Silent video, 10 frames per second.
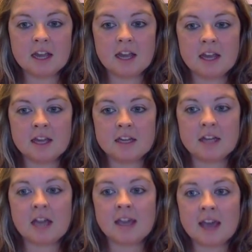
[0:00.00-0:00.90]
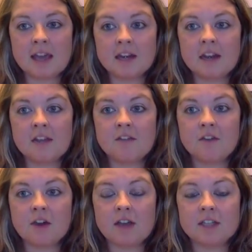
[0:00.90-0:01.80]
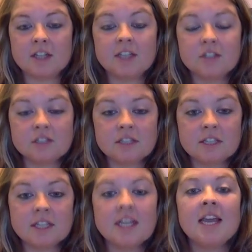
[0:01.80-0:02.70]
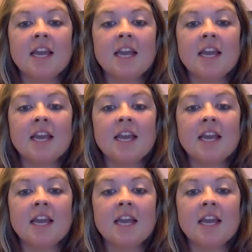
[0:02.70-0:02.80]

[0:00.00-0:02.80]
And again, if you guys are interested